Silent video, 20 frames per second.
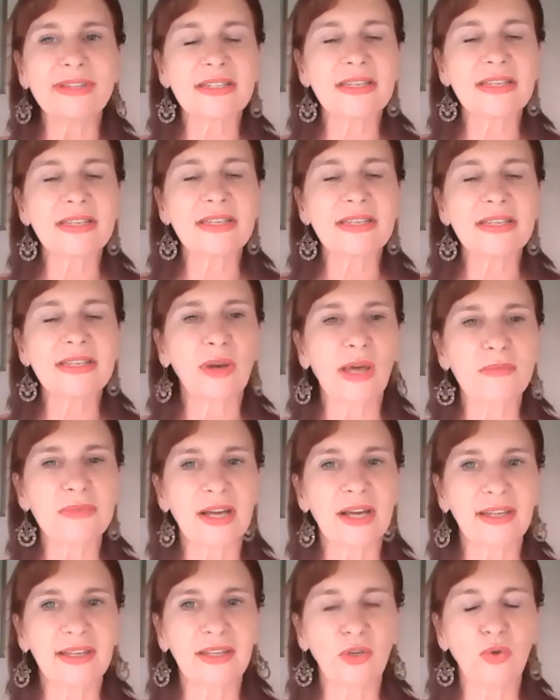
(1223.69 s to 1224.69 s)
But this is what
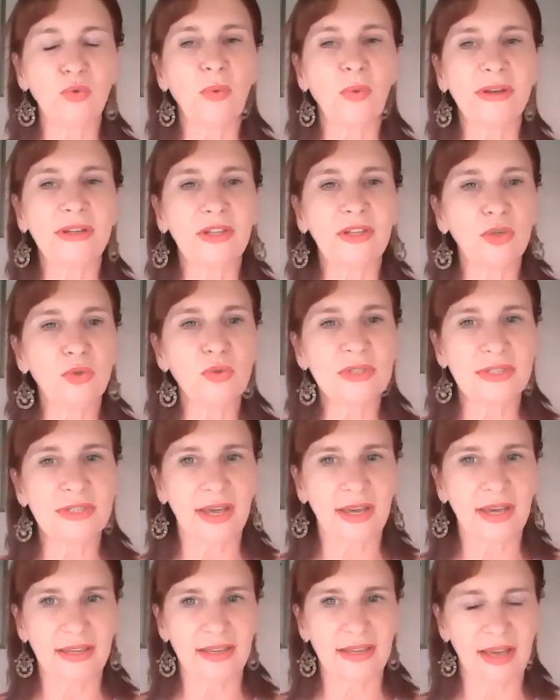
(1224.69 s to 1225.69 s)
I'm telling you. When
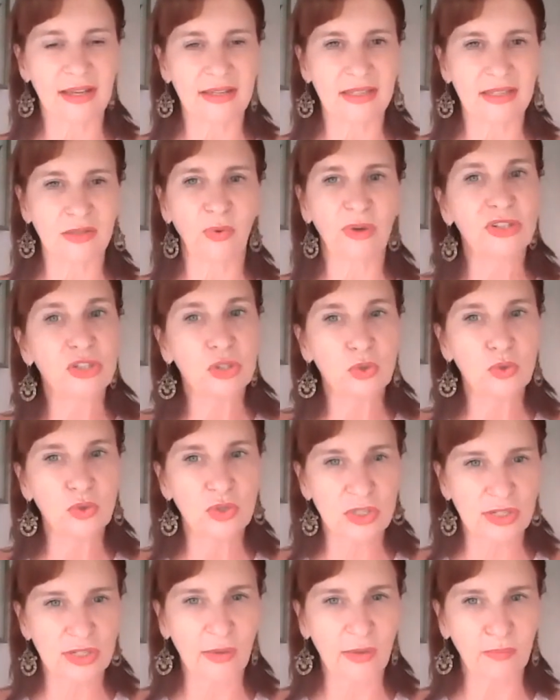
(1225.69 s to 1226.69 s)
you say yes, when
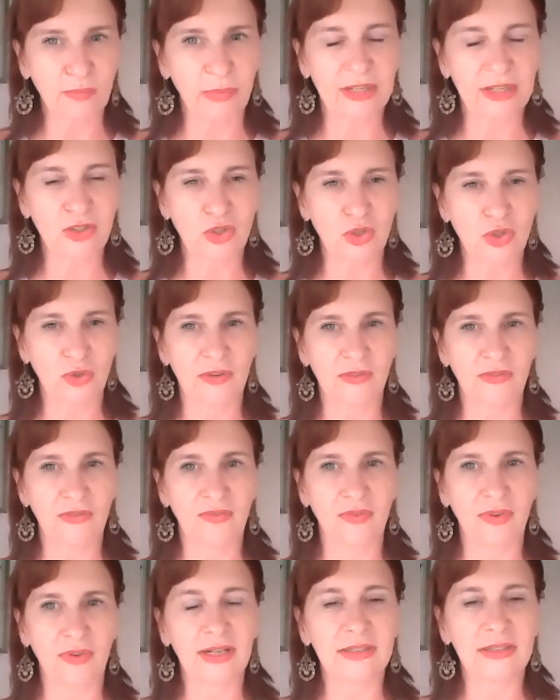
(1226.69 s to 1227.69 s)
you step into
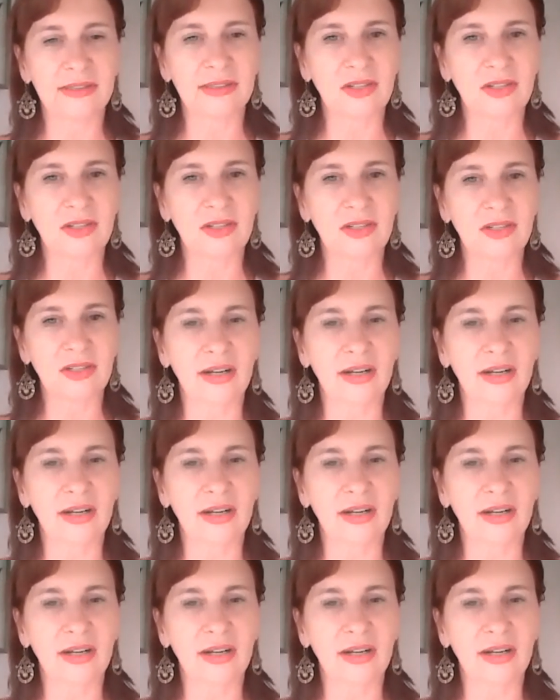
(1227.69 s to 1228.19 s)
the field,